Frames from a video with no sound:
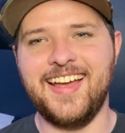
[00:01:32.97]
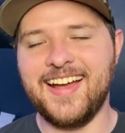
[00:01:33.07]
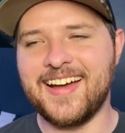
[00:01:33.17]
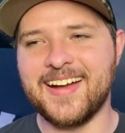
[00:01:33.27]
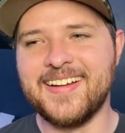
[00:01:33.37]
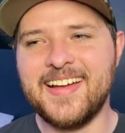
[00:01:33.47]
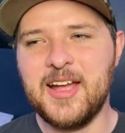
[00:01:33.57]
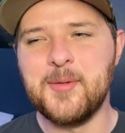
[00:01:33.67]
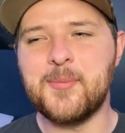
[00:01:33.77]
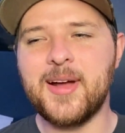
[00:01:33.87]
uh,
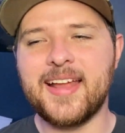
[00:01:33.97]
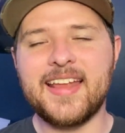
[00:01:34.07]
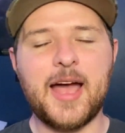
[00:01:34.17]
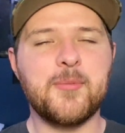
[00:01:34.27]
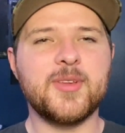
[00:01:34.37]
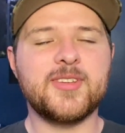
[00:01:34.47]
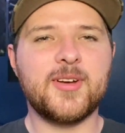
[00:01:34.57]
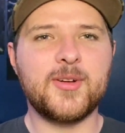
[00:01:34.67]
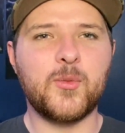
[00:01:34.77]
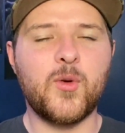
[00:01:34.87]
but
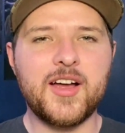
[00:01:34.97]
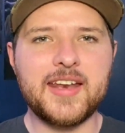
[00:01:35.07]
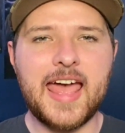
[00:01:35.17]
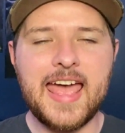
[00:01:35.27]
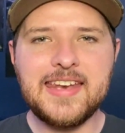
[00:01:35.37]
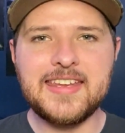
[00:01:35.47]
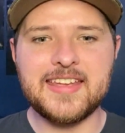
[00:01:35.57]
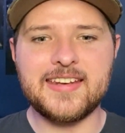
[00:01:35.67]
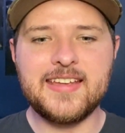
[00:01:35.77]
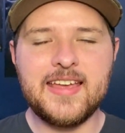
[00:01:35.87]
episode one
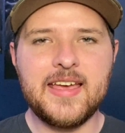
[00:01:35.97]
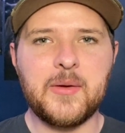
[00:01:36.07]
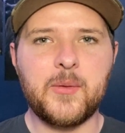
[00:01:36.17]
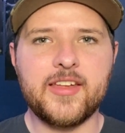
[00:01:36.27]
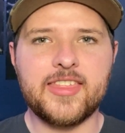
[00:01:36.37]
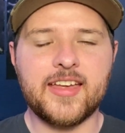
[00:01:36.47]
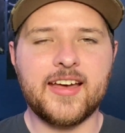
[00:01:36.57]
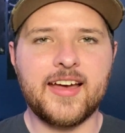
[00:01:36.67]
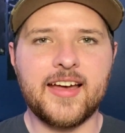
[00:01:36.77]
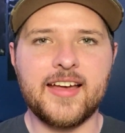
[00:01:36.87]
ended with
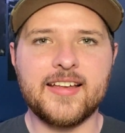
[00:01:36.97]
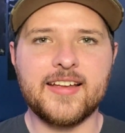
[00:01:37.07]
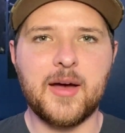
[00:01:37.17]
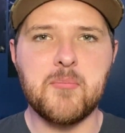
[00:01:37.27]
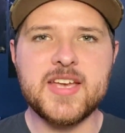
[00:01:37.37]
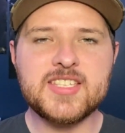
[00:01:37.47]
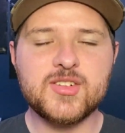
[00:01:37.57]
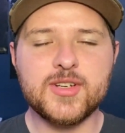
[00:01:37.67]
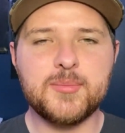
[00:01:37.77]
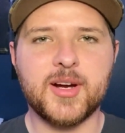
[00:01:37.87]
uh, a
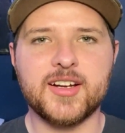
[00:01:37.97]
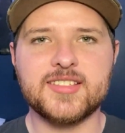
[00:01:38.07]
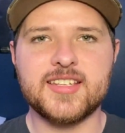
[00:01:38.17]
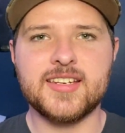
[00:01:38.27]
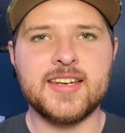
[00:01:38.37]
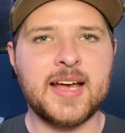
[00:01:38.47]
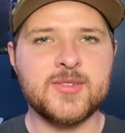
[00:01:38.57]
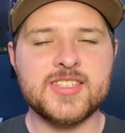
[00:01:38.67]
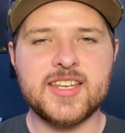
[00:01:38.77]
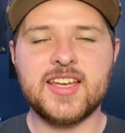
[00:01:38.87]
mystery person now
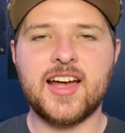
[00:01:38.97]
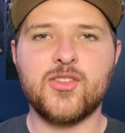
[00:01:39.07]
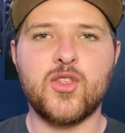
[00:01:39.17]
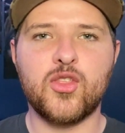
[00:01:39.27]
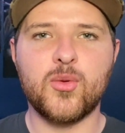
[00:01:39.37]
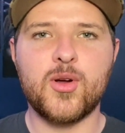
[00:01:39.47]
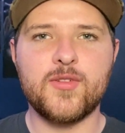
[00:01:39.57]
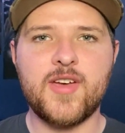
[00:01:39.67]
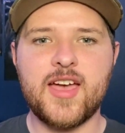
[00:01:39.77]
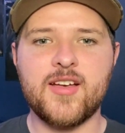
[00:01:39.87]
sitting on the throne
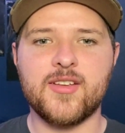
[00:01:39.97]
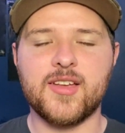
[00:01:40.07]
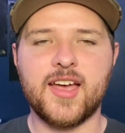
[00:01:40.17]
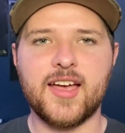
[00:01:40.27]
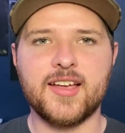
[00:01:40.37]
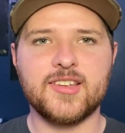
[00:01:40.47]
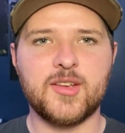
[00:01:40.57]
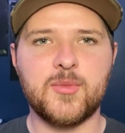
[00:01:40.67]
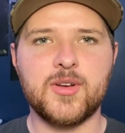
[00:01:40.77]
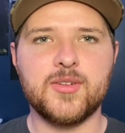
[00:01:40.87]
of hell, uh,
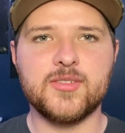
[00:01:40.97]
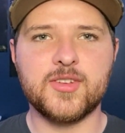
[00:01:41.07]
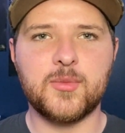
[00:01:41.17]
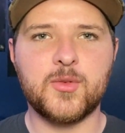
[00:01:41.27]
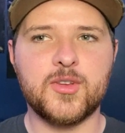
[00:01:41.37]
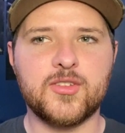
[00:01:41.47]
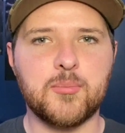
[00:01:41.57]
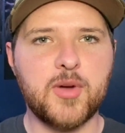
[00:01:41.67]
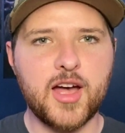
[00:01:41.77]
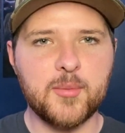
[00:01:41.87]
someone someone with some
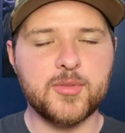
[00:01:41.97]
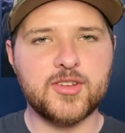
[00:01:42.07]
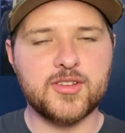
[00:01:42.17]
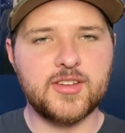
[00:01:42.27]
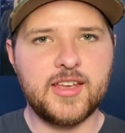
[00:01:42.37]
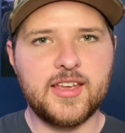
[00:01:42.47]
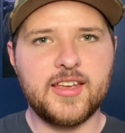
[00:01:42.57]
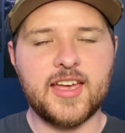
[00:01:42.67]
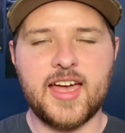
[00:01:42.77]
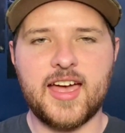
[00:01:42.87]
pumps
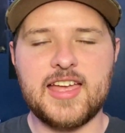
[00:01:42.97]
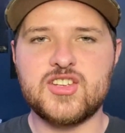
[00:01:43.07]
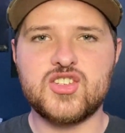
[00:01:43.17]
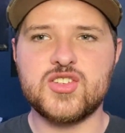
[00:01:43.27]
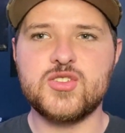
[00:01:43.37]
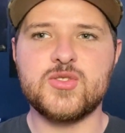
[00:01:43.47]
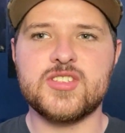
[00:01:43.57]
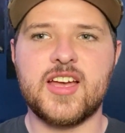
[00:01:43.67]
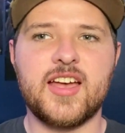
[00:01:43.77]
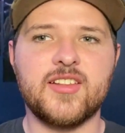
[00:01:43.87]
uh, as shoes,
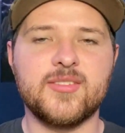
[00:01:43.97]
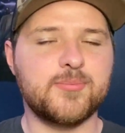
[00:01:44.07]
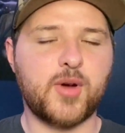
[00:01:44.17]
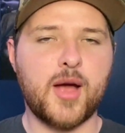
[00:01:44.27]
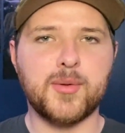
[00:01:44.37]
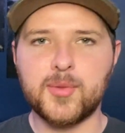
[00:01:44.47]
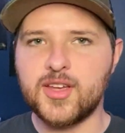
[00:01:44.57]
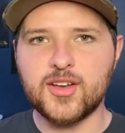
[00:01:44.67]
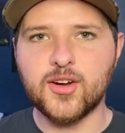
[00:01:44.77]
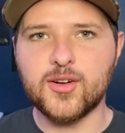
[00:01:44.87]
uh, probably
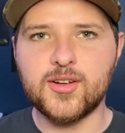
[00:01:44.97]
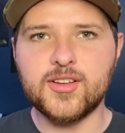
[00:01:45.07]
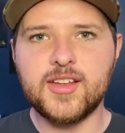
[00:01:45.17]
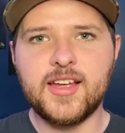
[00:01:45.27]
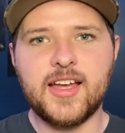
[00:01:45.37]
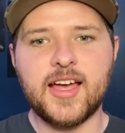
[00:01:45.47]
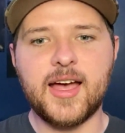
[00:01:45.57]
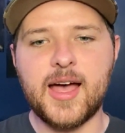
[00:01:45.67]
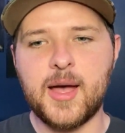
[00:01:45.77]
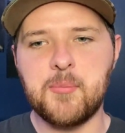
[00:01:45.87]
a girl,
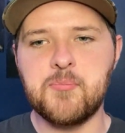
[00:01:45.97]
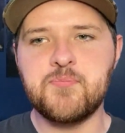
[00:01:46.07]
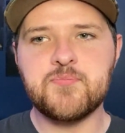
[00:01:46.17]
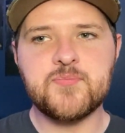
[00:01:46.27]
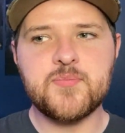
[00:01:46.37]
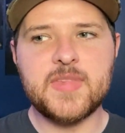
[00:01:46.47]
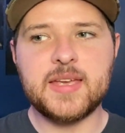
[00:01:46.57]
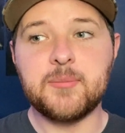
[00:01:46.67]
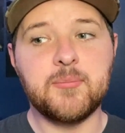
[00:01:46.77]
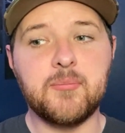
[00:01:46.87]
um,
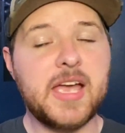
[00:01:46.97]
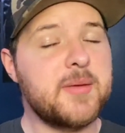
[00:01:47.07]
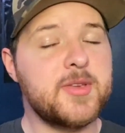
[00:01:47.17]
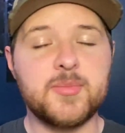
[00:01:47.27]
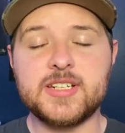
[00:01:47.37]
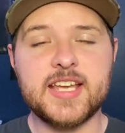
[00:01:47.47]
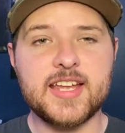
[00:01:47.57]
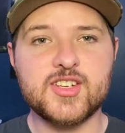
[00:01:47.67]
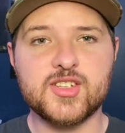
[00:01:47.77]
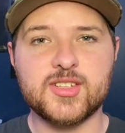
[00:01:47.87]
maybe
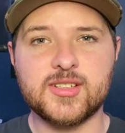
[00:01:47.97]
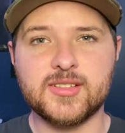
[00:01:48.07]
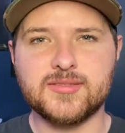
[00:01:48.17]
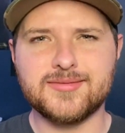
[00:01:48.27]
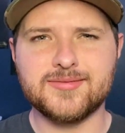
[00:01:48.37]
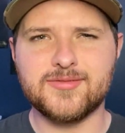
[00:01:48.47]
potential